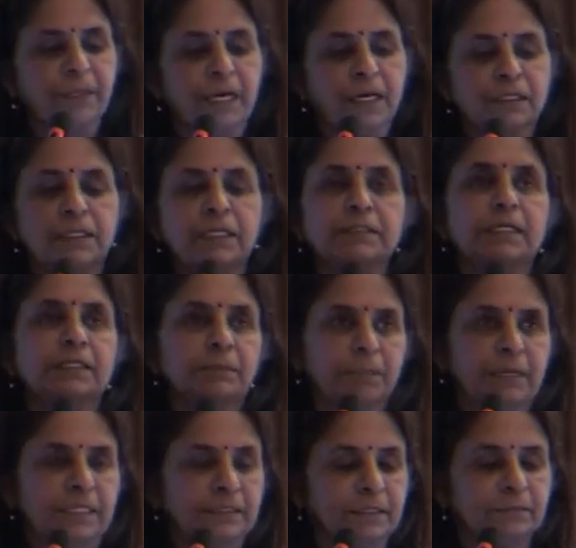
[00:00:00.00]
These are the
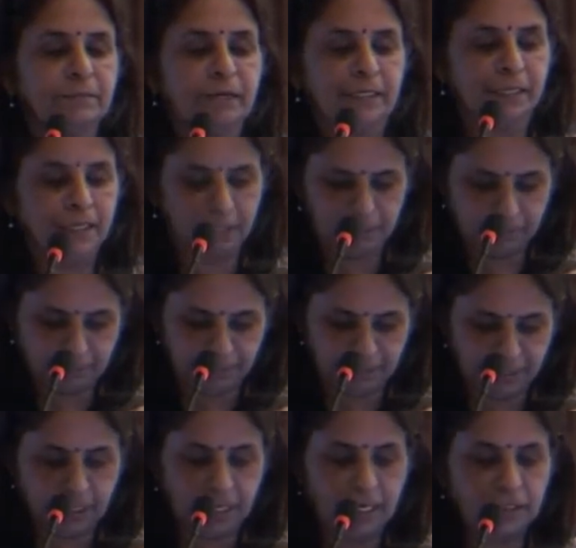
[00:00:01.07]
places where they are
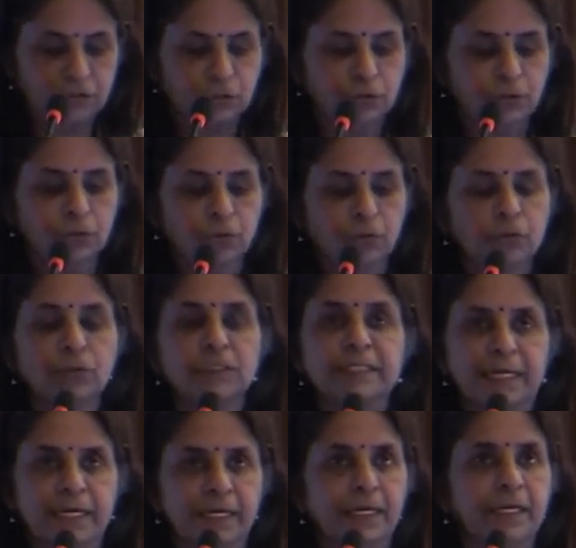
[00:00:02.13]
being asked to do
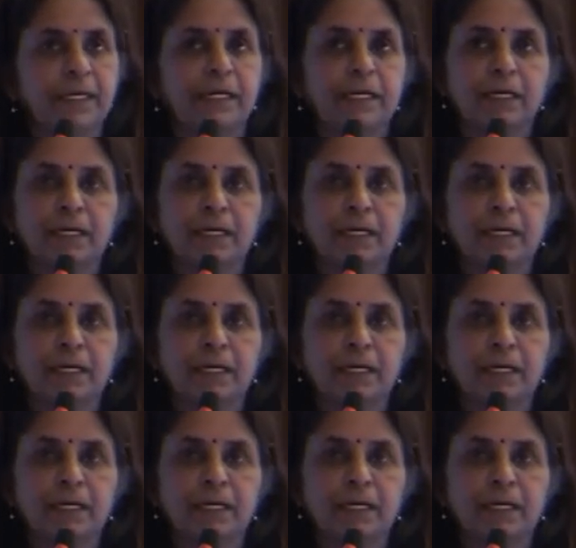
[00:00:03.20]
secondary